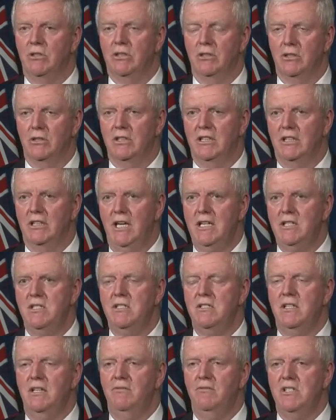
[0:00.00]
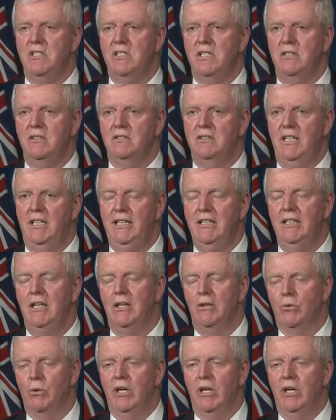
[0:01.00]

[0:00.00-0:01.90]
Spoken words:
We're learning lessons every single day.